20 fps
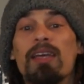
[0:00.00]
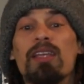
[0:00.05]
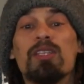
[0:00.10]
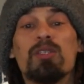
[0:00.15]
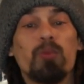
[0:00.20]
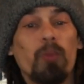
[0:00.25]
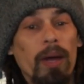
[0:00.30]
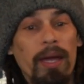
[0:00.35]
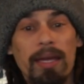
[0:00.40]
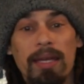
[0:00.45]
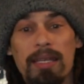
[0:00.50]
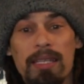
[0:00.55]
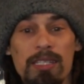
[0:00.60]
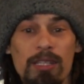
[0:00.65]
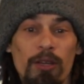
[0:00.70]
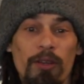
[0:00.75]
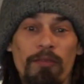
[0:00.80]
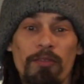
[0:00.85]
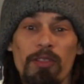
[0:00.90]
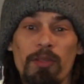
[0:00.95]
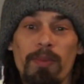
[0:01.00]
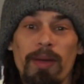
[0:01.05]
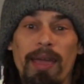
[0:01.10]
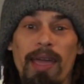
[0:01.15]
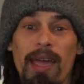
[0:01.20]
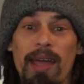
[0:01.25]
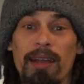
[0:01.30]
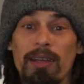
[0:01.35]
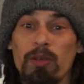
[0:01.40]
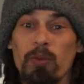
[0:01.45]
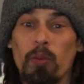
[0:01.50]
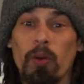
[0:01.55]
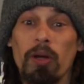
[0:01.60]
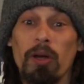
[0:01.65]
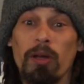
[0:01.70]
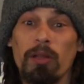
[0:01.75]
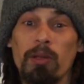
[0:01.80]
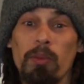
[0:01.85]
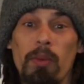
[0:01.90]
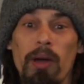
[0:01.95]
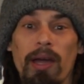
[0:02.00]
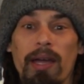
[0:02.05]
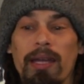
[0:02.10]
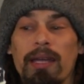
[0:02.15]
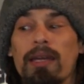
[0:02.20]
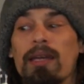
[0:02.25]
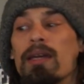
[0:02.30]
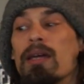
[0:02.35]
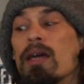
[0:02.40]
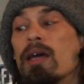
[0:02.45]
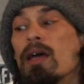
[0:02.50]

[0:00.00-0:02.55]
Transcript: It's way easier for the mechanic to work on the bike.